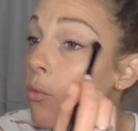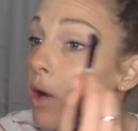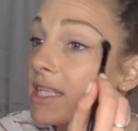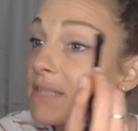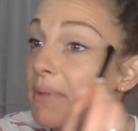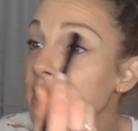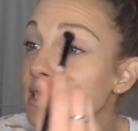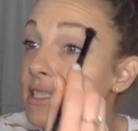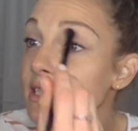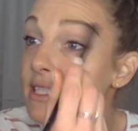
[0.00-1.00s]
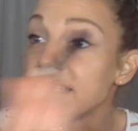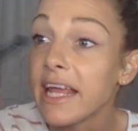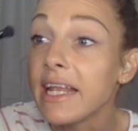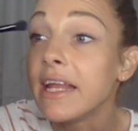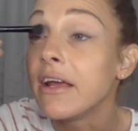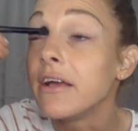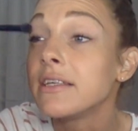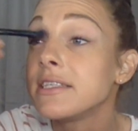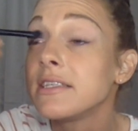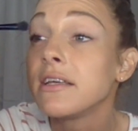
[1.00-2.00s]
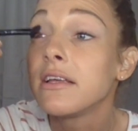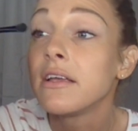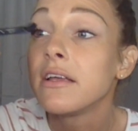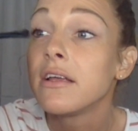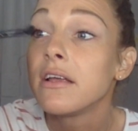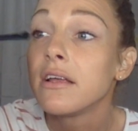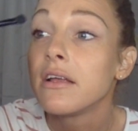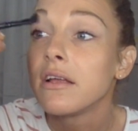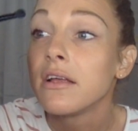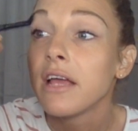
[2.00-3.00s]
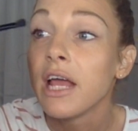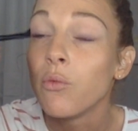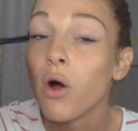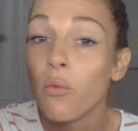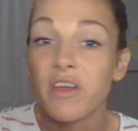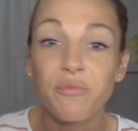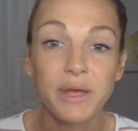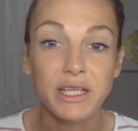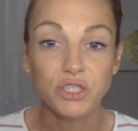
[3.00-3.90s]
what's been sustaining us and what we've been